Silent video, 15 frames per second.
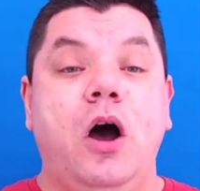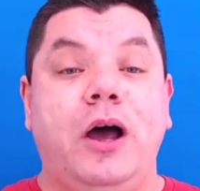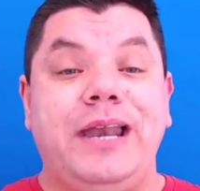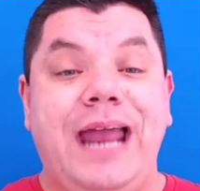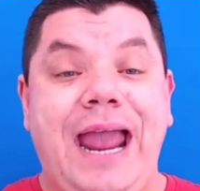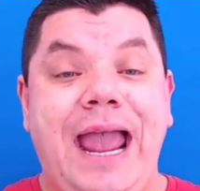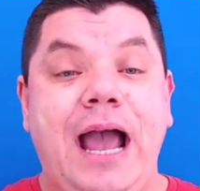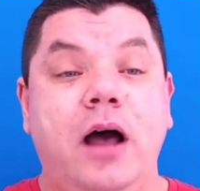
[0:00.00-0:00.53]
on
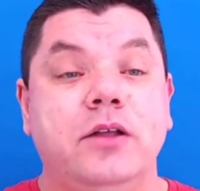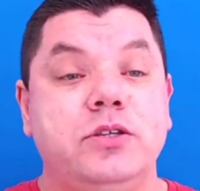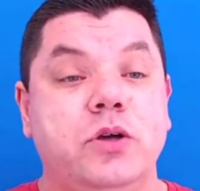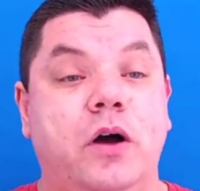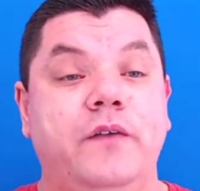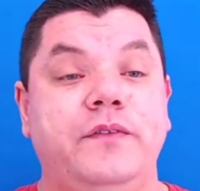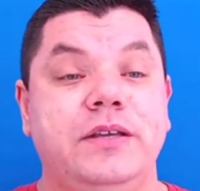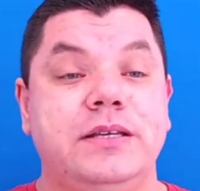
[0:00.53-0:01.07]
how to
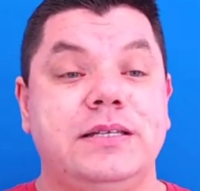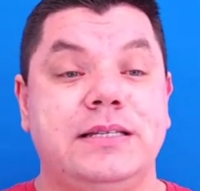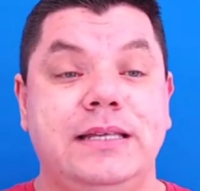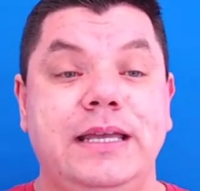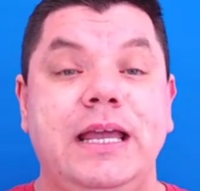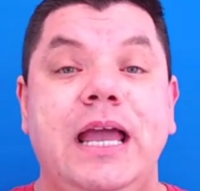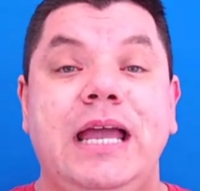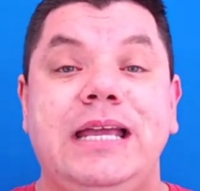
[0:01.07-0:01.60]

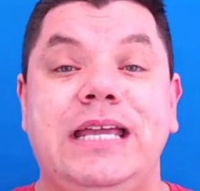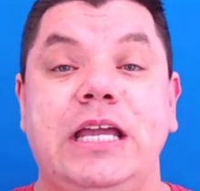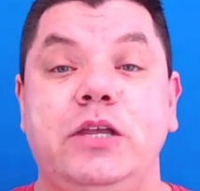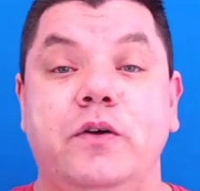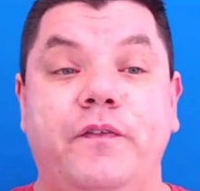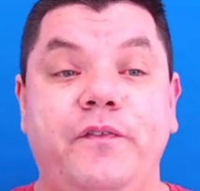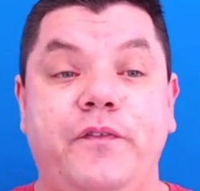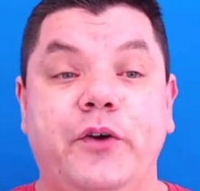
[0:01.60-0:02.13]
obviously get
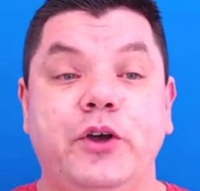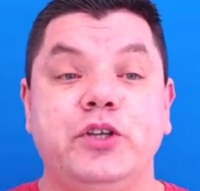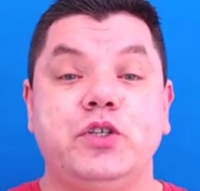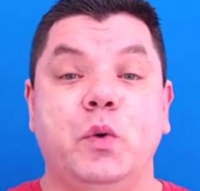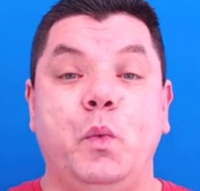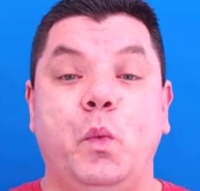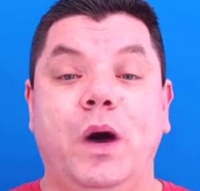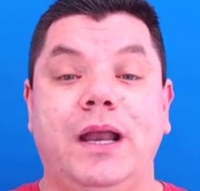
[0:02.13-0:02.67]
your first
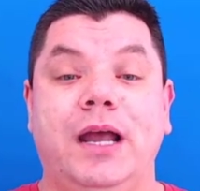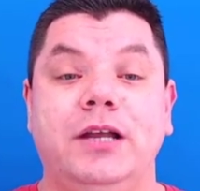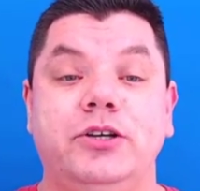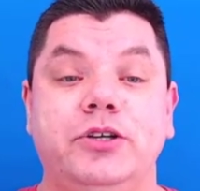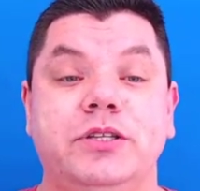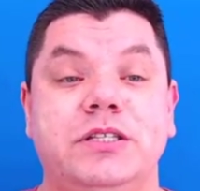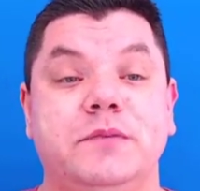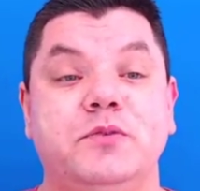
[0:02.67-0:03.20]

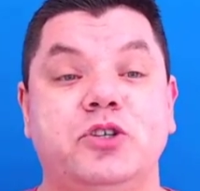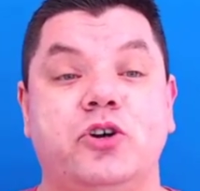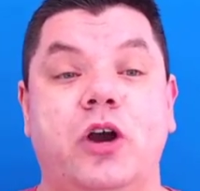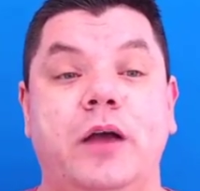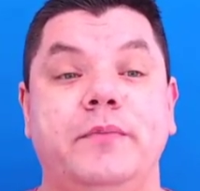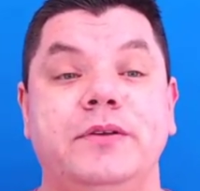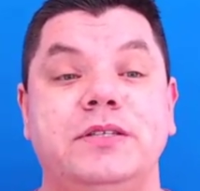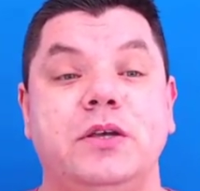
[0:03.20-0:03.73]
100
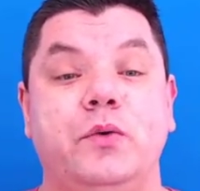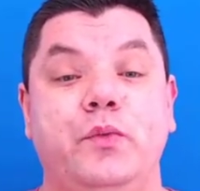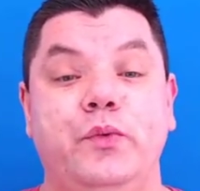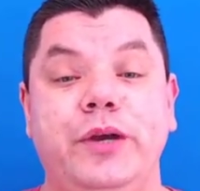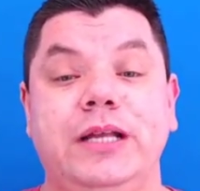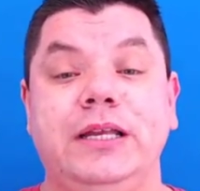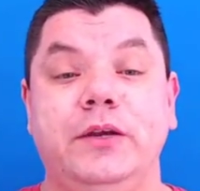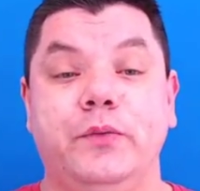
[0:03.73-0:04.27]
subscribers
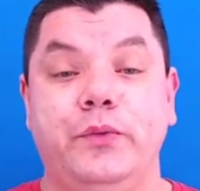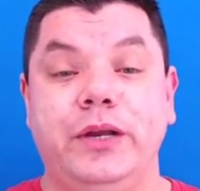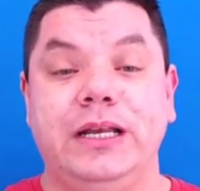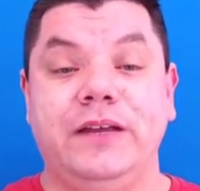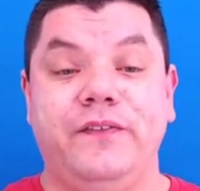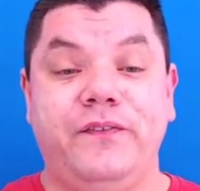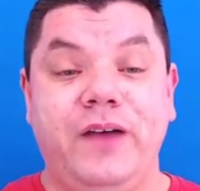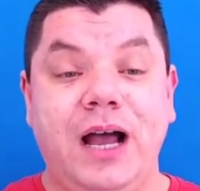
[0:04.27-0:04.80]
really,
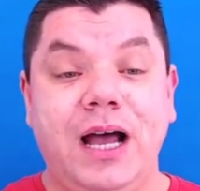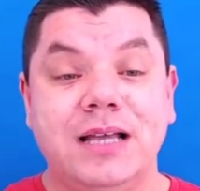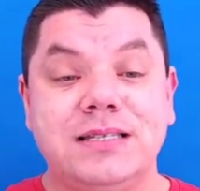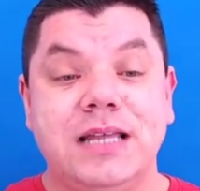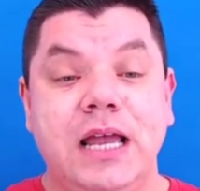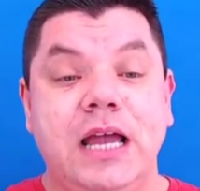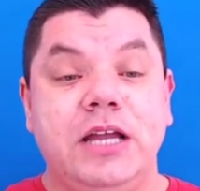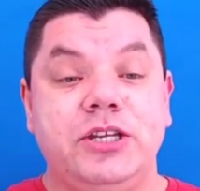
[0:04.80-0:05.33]
really
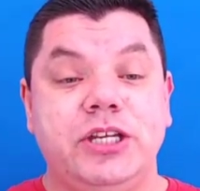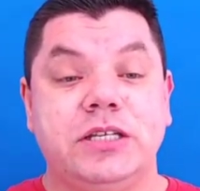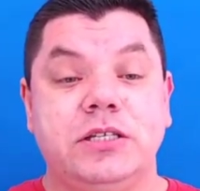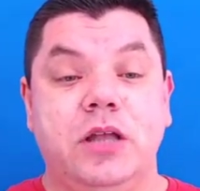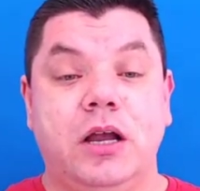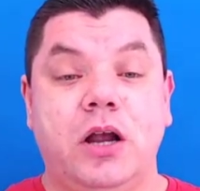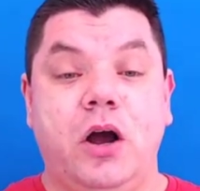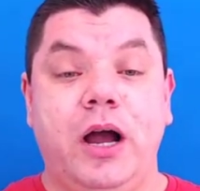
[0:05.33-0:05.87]
fast, just
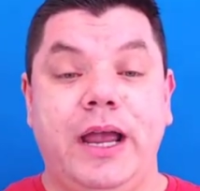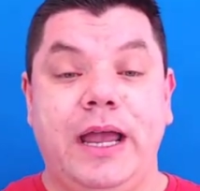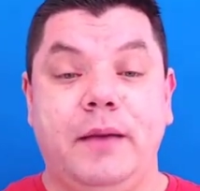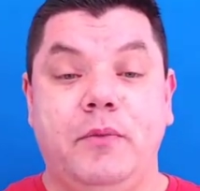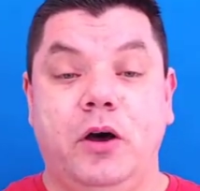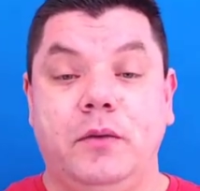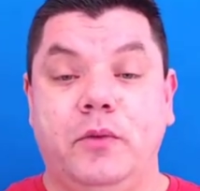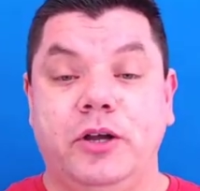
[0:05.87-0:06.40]
like I
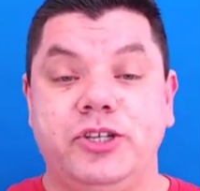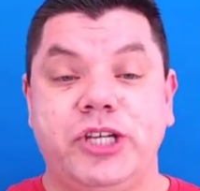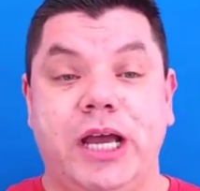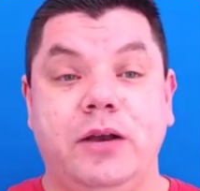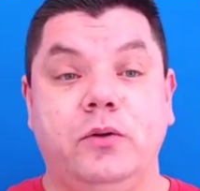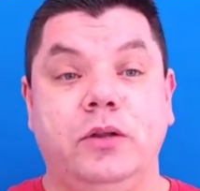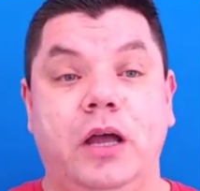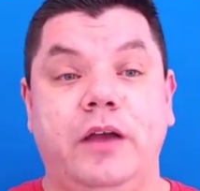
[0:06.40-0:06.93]
am on my
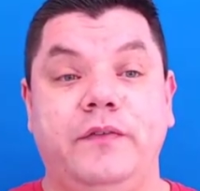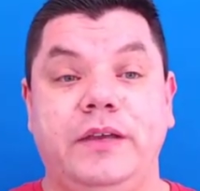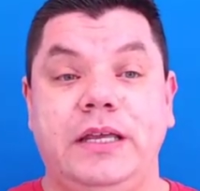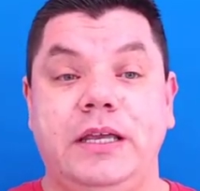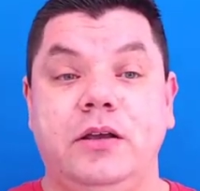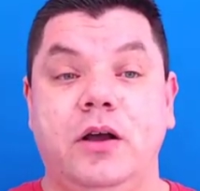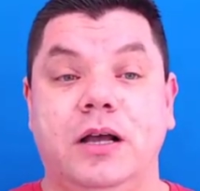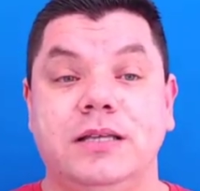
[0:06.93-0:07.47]
channel over
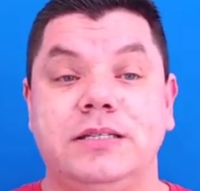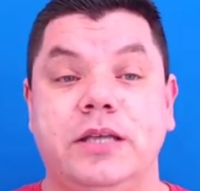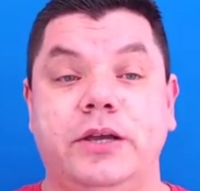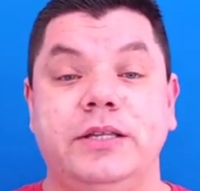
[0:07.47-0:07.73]
here, guys.